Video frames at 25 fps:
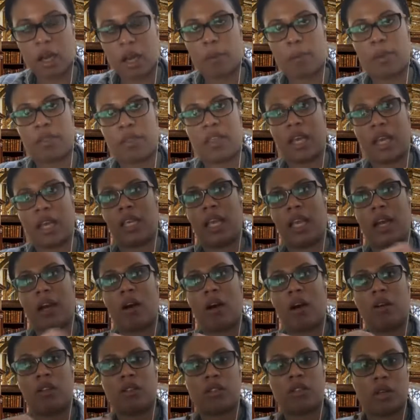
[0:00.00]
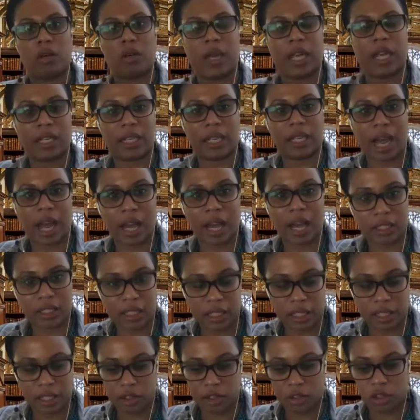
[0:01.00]
but that yet also
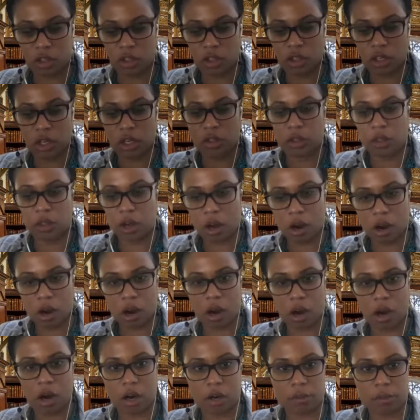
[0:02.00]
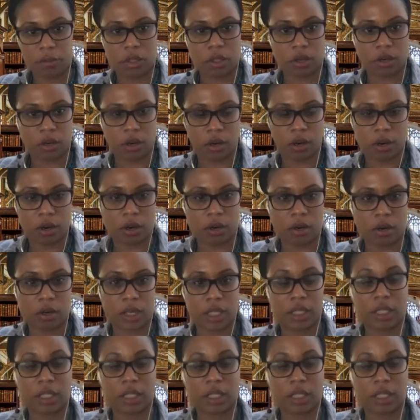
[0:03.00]
acknowledge the harms, the hurt,